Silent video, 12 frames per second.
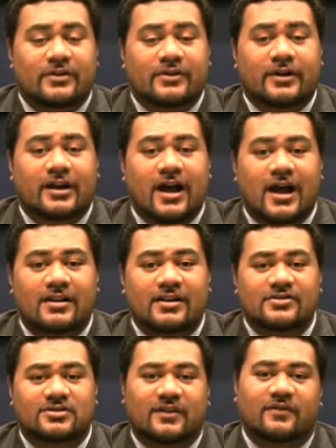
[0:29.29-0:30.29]
they're in
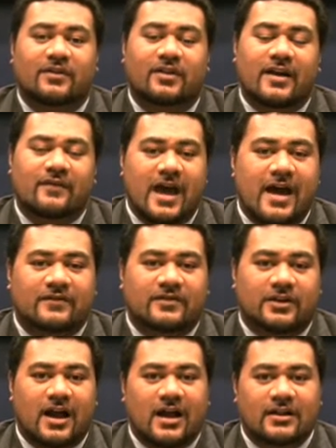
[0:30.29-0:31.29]
college and for life
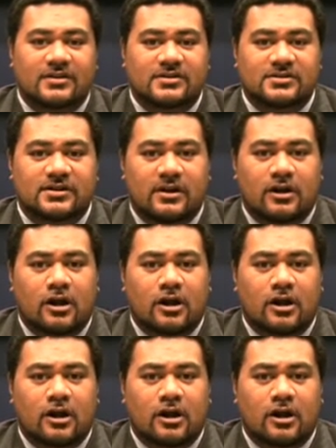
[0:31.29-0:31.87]
after college.